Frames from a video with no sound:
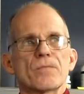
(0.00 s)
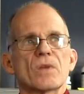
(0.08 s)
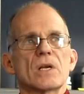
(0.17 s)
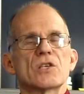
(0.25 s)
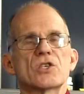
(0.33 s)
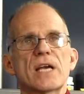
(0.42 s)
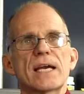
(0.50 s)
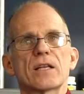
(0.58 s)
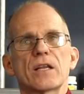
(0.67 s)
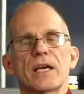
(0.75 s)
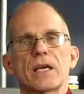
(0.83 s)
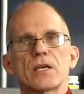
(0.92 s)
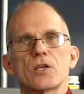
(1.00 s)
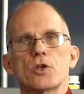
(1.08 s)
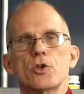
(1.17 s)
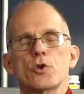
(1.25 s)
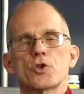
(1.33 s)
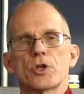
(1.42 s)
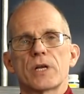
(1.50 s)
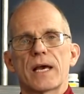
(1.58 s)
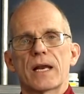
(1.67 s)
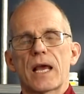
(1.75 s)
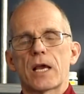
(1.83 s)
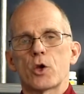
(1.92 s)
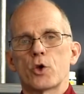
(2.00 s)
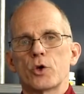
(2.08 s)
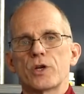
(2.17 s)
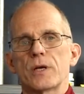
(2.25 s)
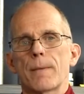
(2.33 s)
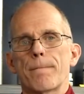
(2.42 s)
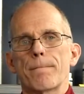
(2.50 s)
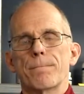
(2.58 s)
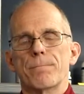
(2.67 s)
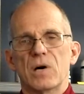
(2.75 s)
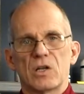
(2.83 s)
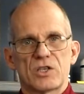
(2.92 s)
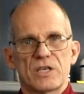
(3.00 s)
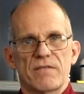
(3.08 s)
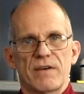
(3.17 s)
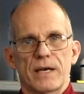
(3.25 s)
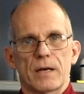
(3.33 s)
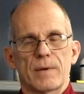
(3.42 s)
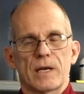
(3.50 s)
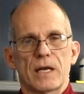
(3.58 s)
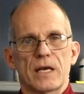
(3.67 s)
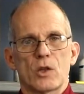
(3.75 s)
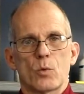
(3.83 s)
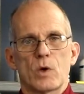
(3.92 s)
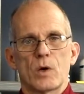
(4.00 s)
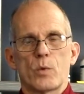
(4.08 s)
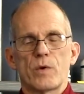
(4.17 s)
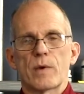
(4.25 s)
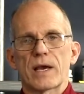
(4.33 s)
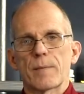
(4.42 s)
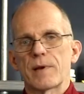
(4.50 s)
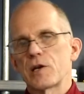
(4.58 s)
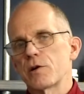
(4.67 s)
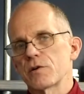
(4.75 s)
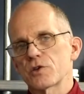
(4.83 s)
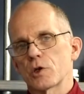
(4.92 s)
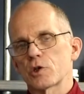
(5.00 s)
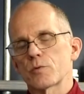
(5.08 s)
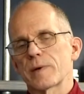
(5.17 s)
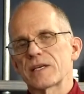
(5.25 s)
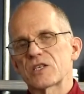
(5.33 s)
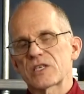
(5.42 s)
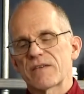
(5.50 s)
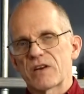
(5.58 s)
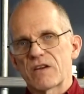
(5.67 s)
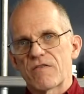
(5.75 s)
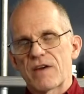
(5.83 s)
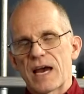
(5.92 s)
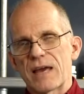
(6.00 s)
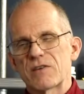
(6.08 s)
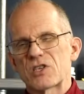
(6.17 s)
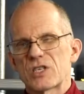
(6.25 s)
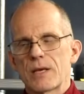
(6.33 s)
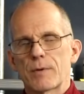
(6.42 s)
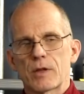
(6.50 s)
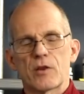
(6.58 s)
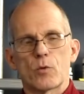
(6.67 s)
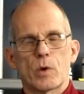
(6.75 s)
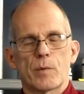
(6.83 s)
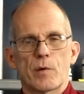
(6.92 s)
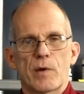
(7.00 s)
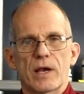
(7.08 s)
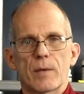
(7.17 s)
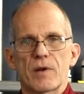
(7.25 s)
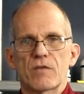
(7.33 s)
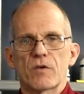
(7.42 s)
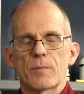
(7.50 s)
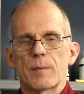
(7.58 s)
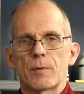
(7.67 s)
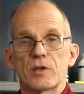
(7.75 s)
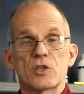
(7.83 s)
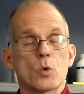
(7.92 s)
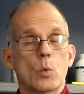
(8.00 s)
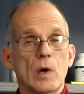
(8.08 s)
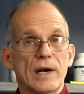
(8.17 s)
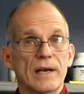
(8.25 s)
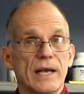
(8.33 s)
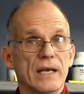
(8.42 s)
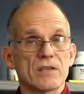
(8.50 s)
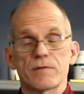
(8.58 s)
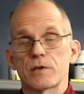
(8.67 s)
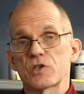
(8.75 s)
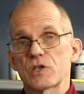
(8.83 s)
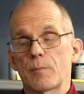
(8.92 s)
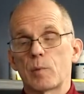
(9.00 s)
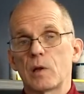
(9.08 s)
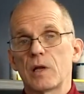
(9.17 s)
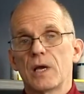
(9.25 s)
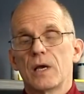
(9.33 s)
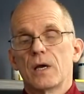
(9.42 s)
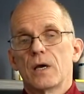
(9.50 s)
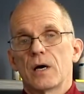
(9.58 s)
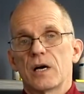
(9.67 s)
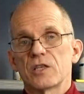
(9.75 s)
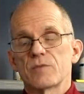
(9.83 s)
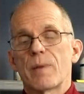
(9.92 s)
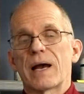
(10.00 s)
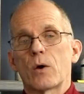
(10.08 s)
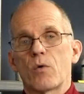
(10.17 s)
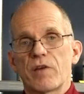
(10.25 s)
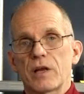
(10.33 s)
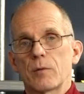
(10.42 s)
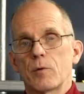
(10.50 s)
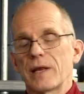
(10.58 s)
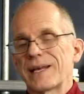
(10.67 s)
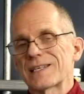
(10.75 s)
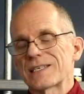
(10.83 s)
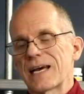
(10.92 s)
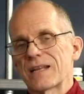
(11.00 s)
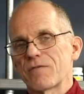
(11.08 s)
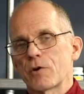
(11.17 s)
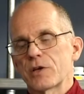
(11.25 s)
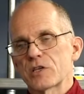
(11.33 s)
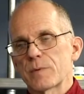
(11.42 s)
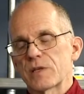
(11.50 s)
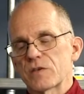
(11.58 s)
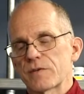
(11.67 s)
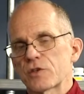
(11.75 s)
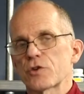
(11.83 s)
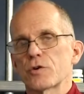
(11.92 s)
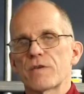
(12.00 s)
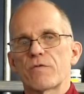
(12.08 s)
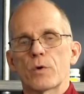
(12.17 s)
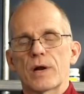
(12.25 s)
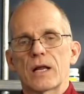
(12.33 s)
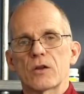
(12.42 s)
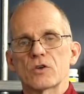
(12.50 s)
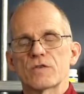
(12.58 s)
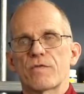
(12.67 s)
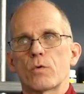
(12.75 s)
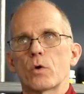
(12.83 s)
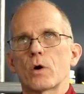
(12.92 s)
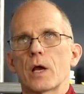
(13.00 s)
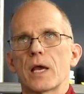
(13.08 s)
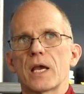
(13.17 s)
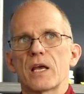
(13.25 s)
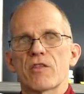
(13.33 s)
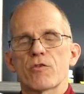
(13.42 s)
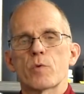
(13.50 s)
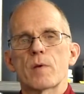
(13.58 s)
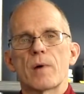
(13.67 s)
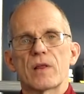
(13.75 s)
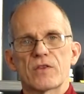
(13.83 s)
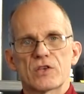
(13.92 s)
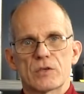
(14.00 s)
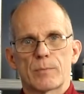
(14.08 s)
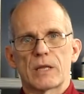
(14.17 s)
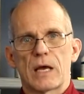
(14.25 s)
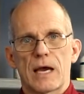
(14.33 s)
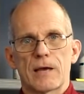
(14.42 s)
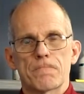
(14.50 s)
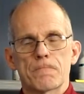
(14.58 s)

Secondly, you should get a good multivitamin, and the one we recommend here is Ultravite 75 is typically the one we recommend for people. It's a one a day, it's very simple, it's bioavailable, and it's not very expensive. It's $34 for a 3-month supply.